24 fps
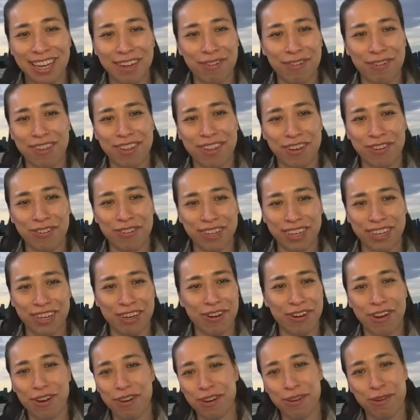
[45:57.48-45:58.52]
even though, you
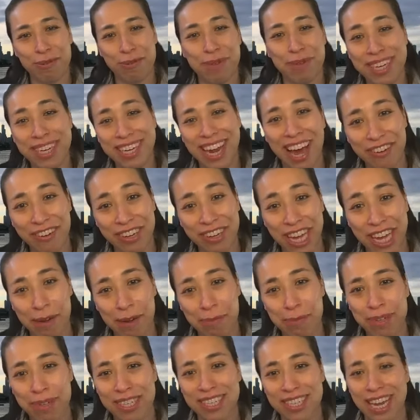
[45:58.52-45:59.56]
know, OUM didn't have a
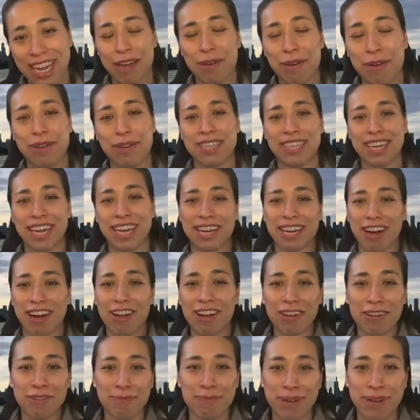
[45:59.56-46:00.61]
campus, I would take
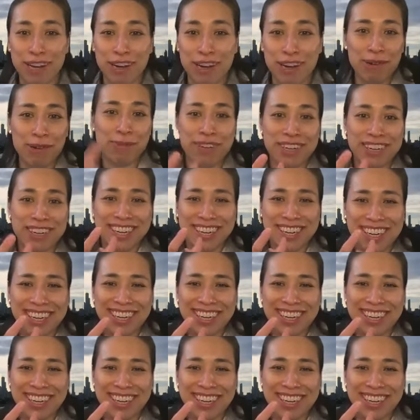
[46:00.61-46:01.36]
all of my homework.